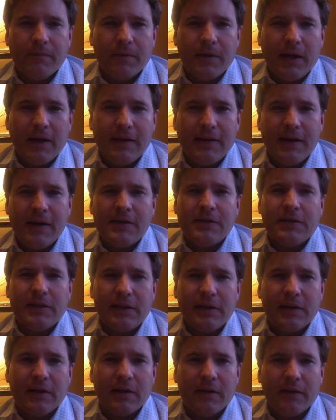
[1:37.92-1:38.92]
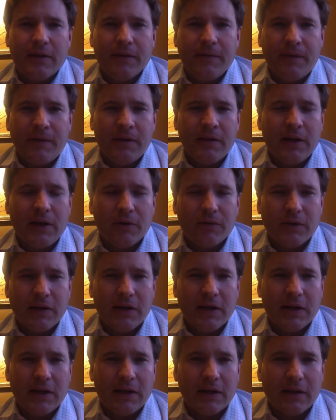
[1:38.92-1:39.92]
essentially the $50
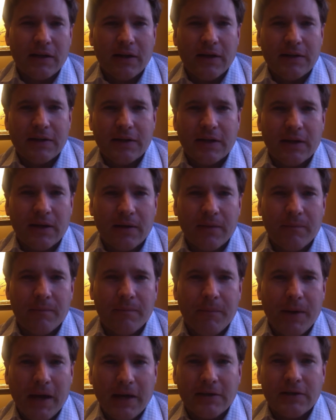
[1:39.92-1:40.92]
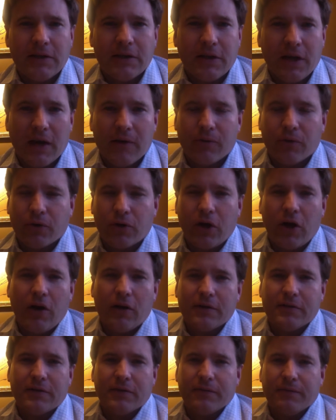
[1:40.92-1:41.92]
ticket is going to basically cover the
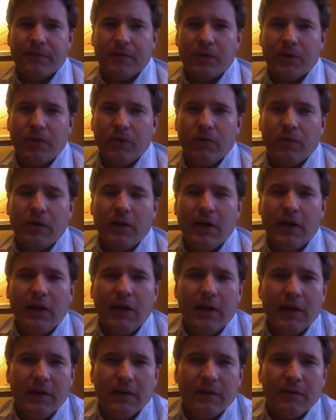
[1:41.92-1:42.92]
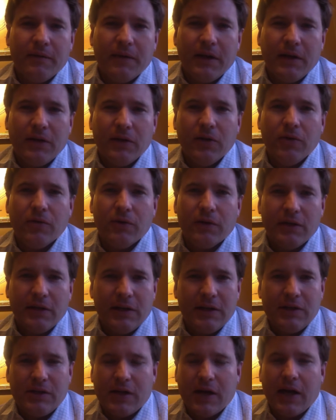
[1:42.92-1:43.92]
cost of food, the venue, the
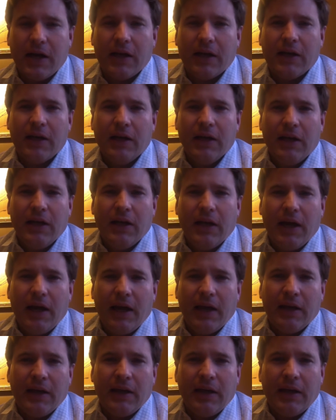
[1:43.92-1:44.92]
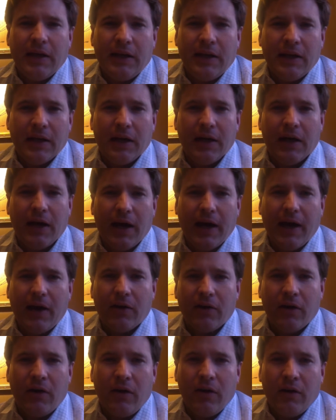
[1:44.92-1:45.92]
DJ, and any
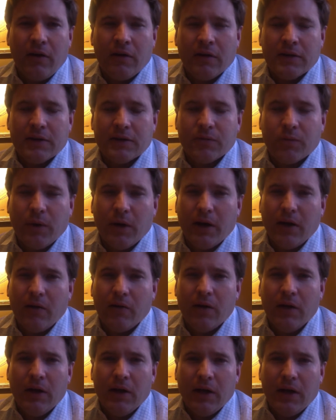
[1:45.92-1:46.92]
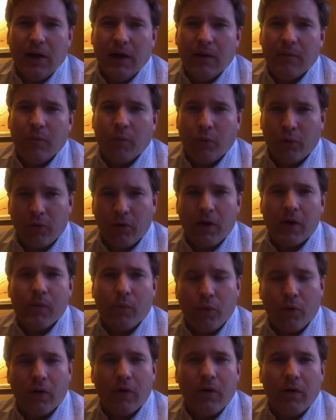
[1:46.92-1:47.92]
alcohol as well. We're
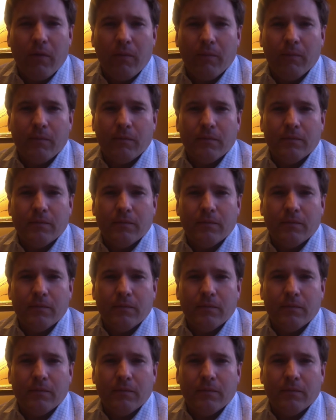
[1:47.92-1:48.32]
going to